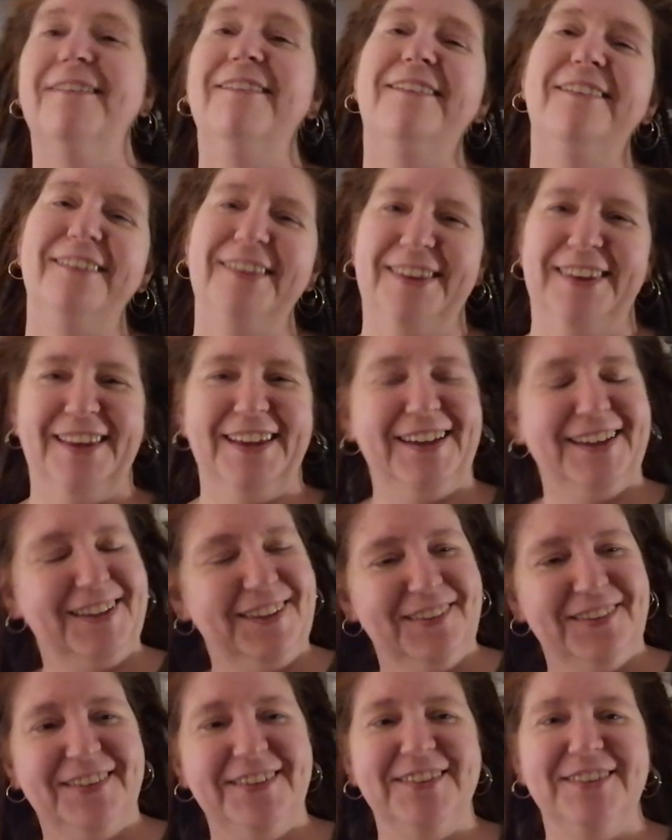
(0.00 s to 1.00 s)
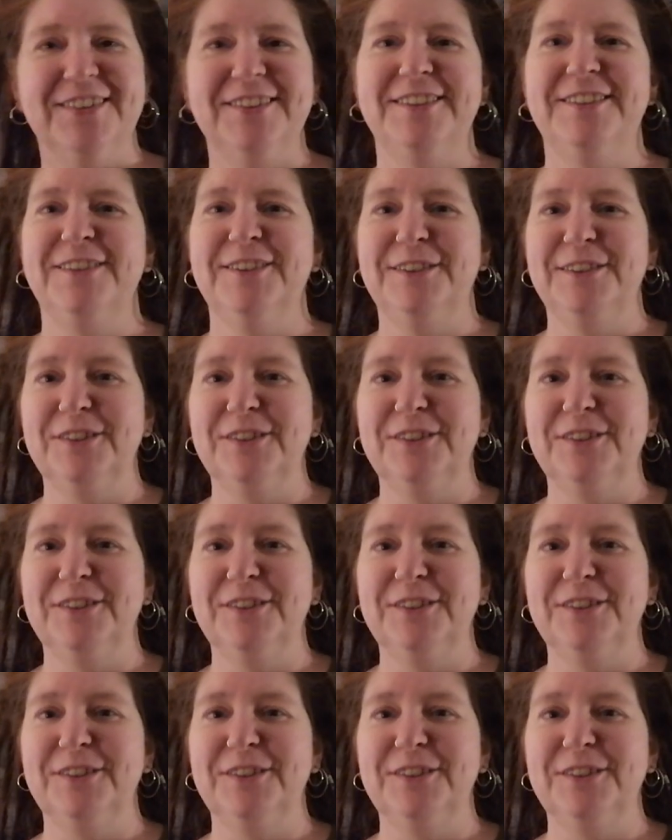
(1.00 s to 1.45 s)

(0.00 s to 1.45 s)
oh thank you you're so